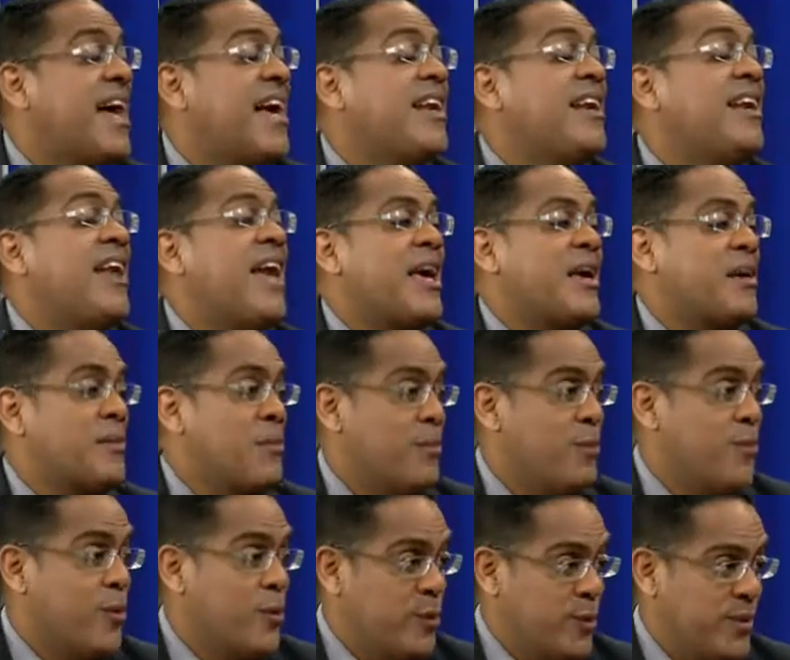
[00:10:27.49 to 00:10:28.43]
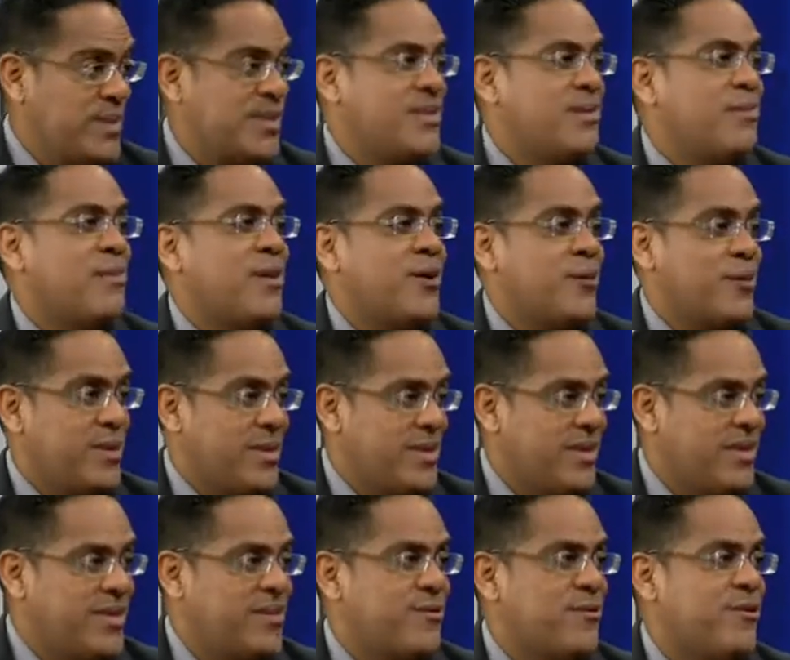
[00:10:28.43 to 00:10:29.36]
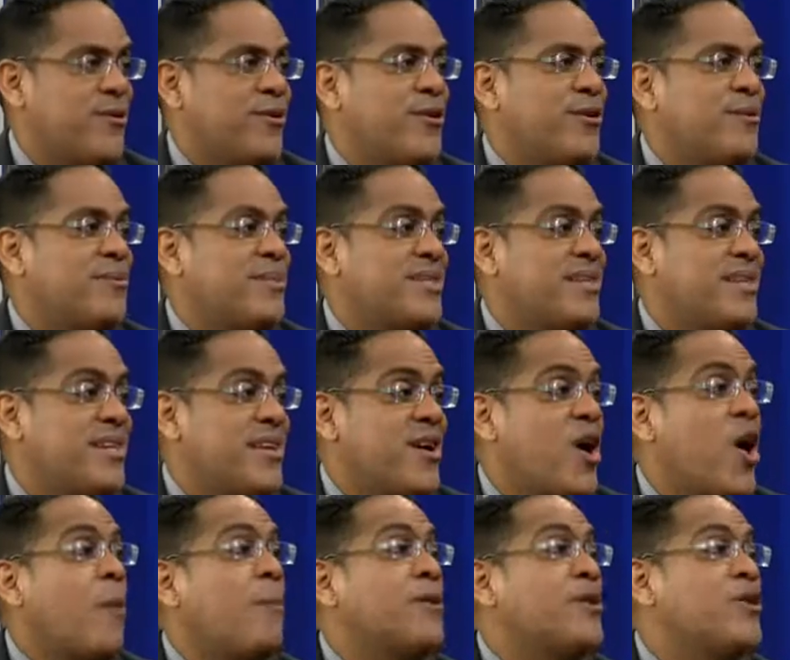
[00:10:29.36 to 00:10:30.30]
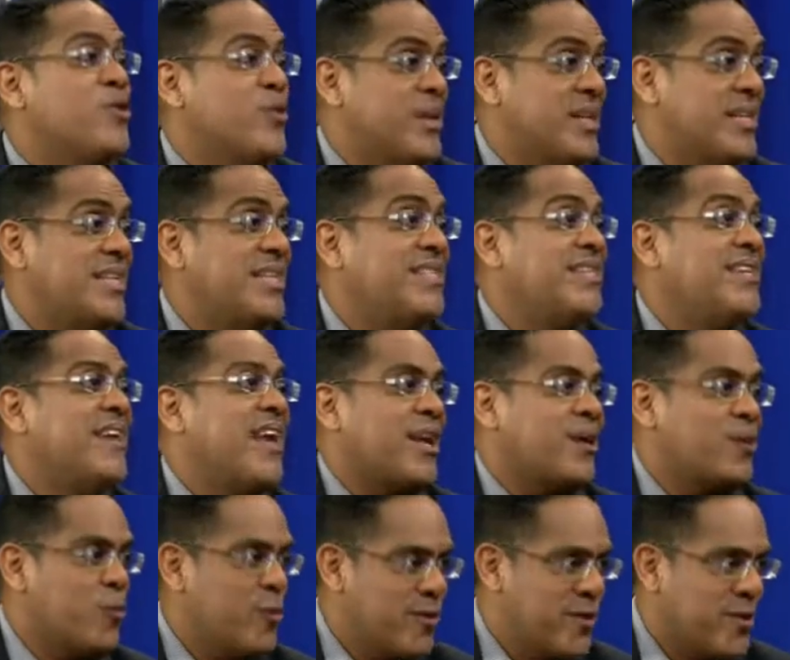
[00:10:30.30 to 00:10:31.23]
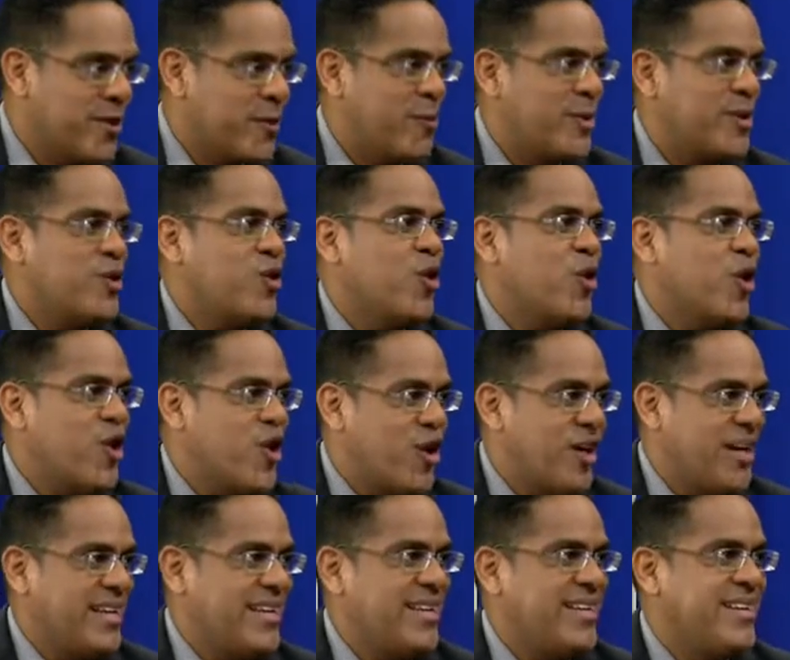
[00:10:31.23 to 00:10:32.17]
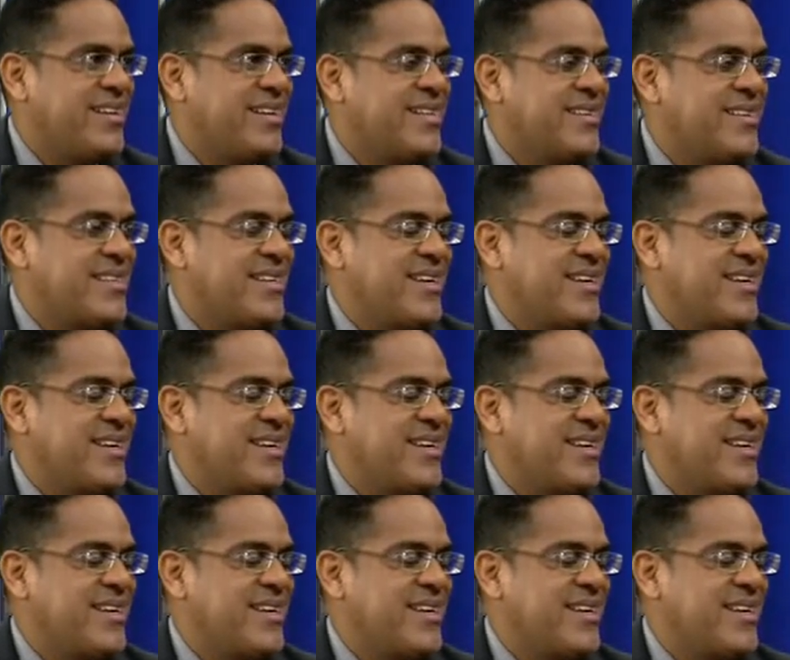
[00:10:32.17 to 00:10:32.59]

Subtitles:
I like most about these forums, the opportunity to network with your colleagues,